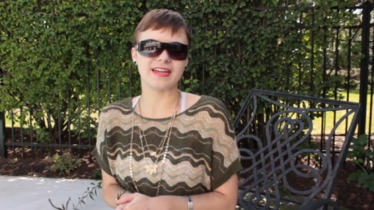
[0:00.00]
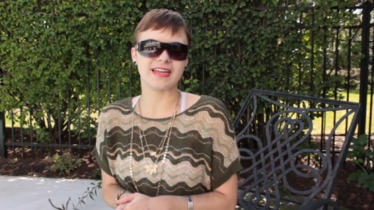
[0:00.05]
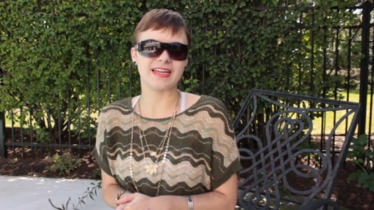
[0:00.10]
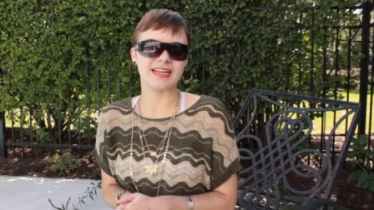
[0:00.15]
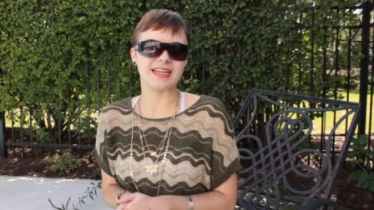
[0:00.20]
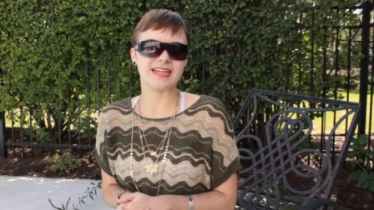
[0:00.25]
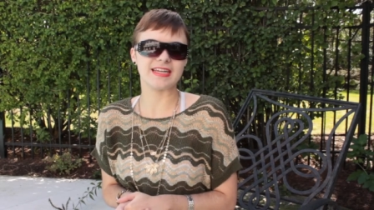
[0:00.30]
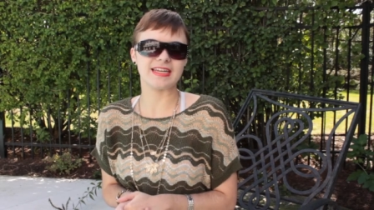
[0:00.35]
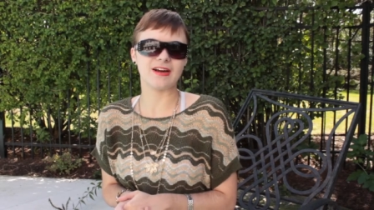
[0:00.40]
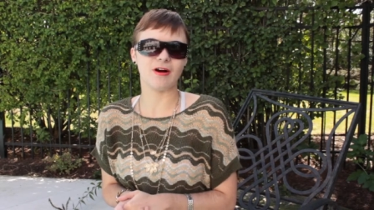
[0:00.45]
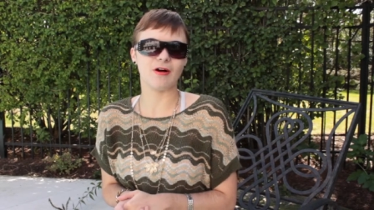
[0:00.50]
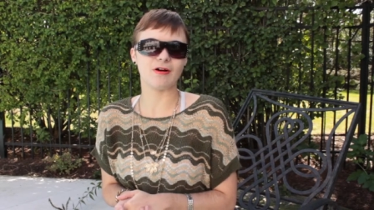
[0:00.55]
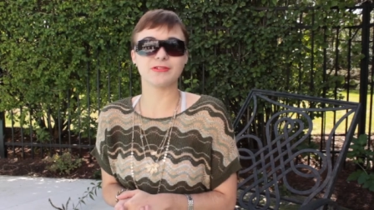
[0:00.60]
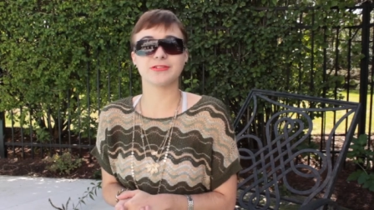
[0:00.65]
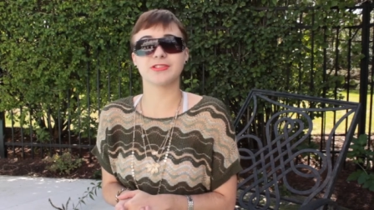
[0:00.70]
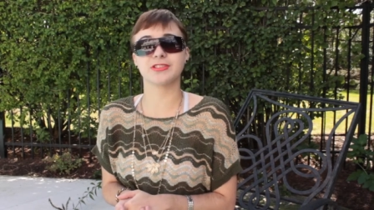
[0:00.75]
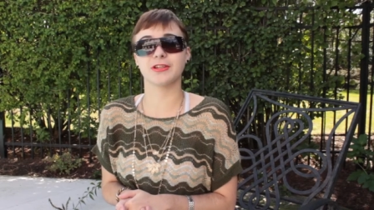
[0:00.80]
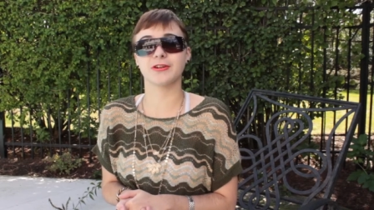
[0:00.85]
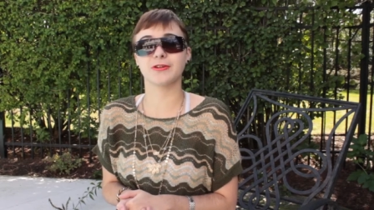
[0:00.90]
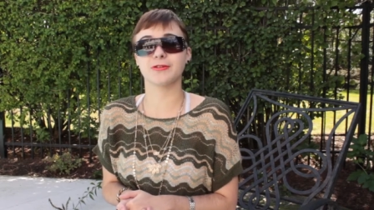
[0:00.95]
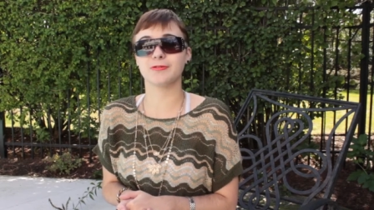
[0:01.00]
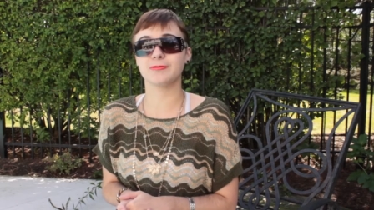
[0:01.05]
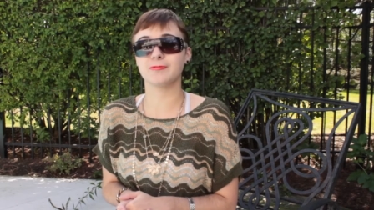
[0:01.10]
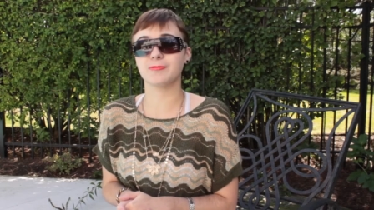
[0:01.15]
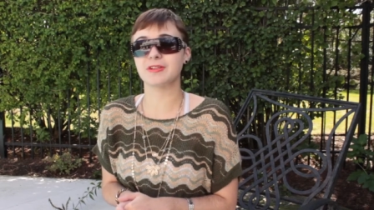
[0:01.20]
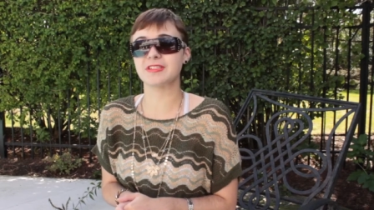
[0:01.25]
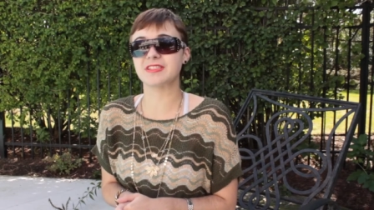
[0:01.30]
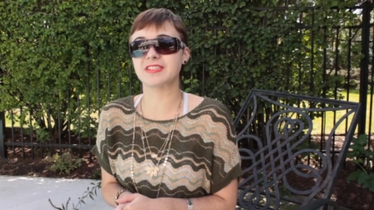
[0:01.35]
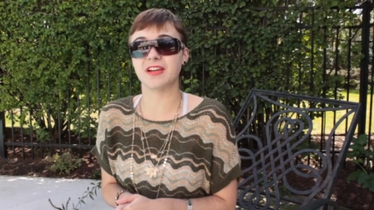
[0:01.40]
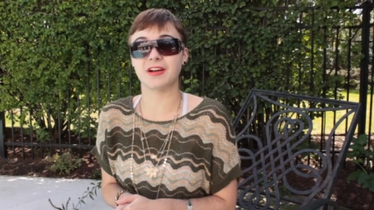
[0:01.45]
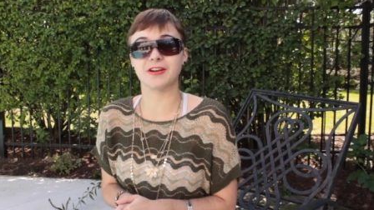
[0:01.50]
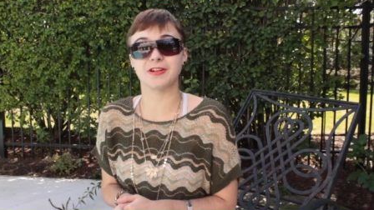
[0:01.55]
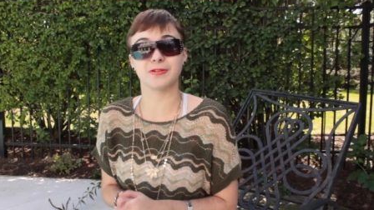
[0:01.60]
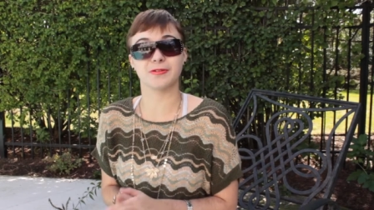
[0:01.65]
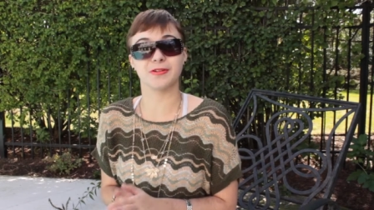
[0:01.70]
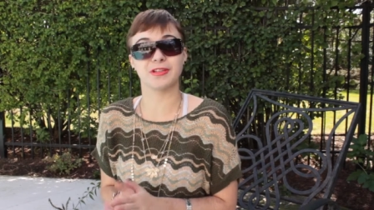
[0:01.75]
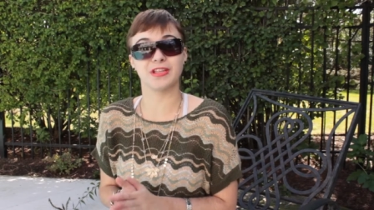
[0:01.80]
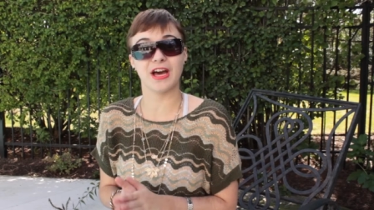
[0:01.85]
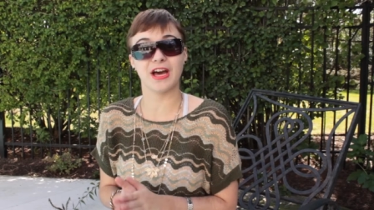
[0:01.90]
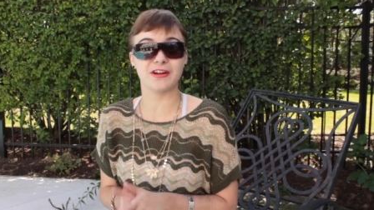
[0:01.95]
He also was under
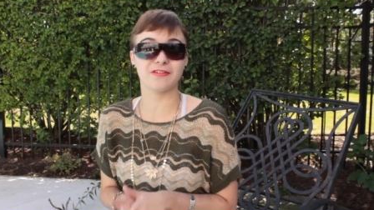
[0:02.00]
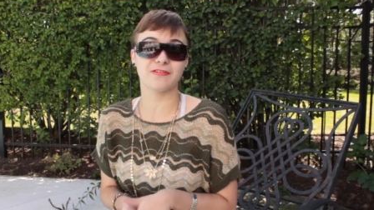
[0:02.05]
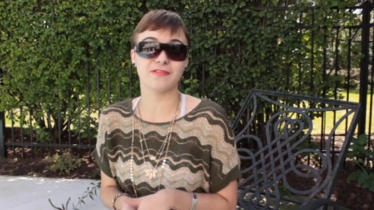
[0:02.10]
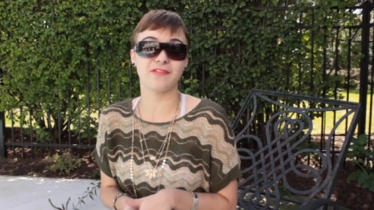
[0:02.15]
a lot of